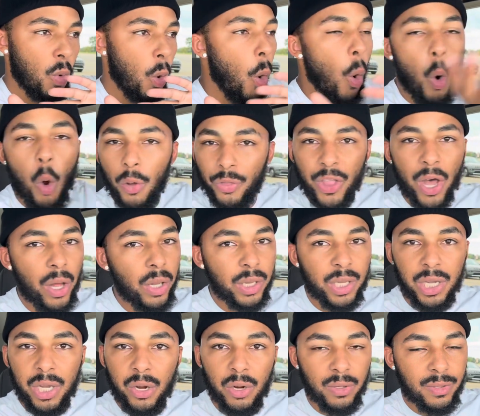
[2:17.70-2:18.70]
all the other
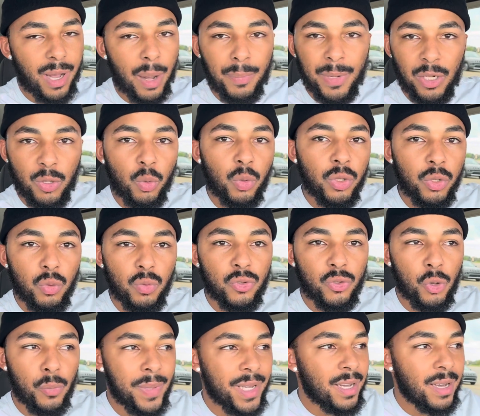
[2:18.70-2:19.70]
years I've been doing
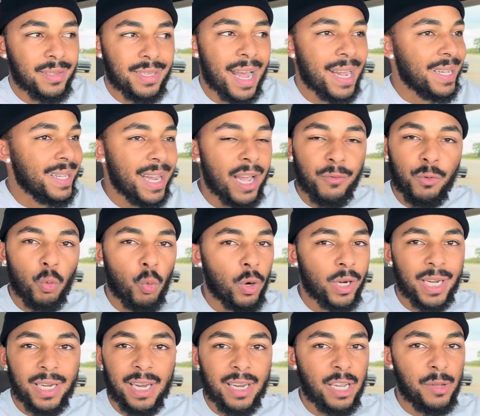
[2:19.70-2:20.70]
YouTube because I never
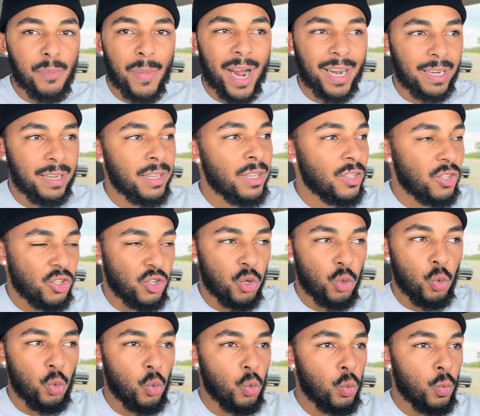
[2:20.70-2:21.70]
wanted anybody
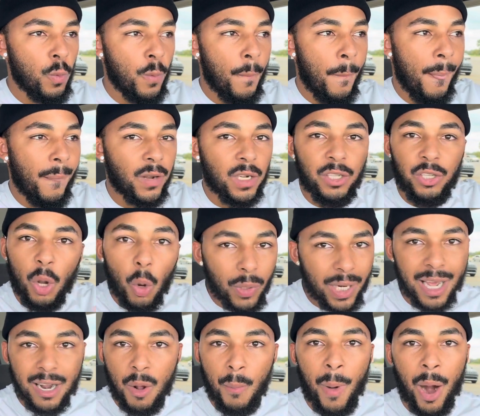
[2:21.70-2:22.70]
to know
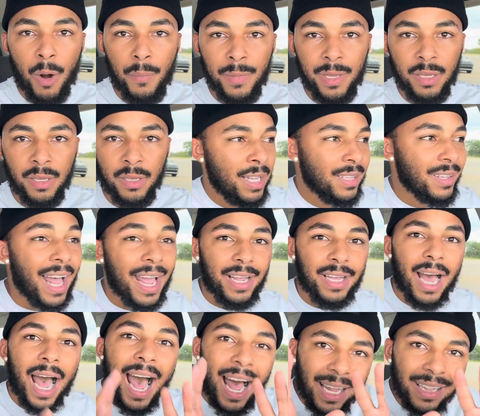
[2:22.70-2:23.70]
that about me.
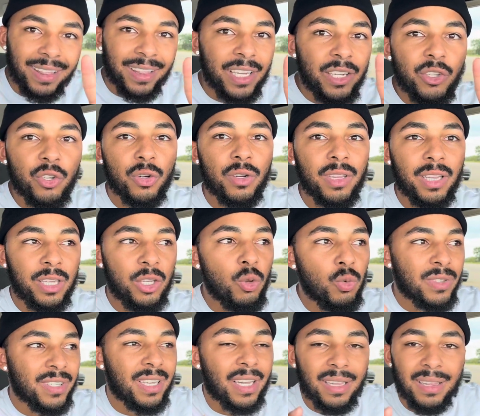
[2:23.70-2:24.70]
Like, I literally
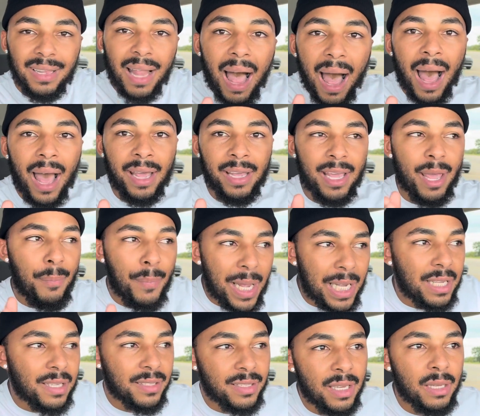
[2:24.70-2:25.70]
used to lie and
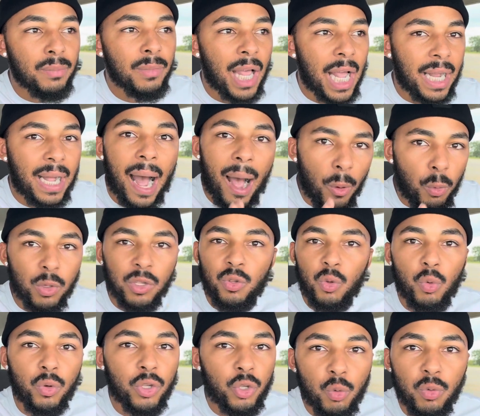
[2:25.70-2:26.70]
make it seem like I was
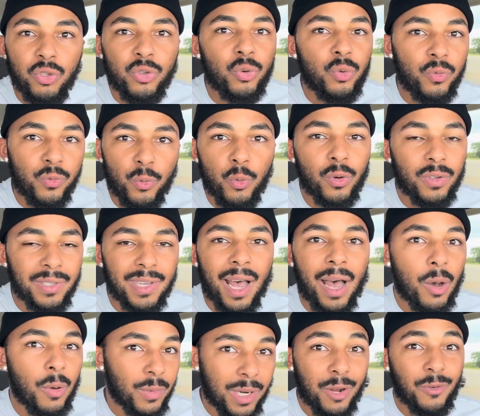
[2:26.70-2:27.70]
doing YouTube full
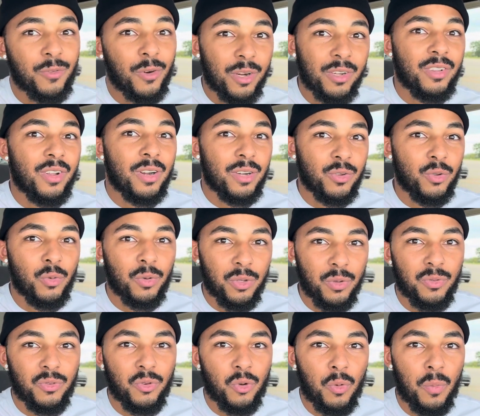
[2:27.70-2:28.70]
time when I first started
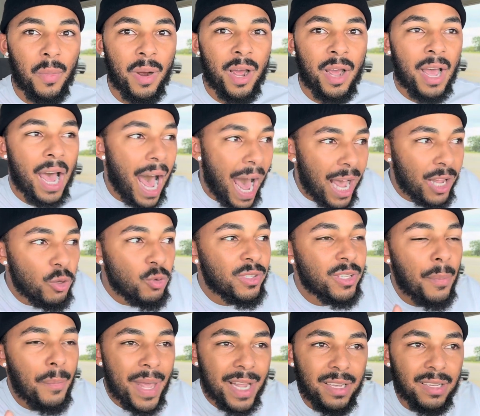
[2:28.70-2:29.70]
doing YouTube. I used
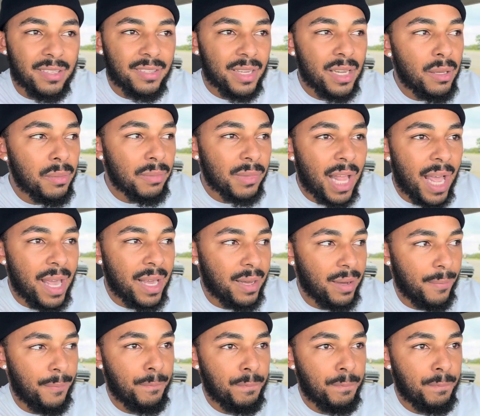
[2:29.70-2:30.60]
to make it seem like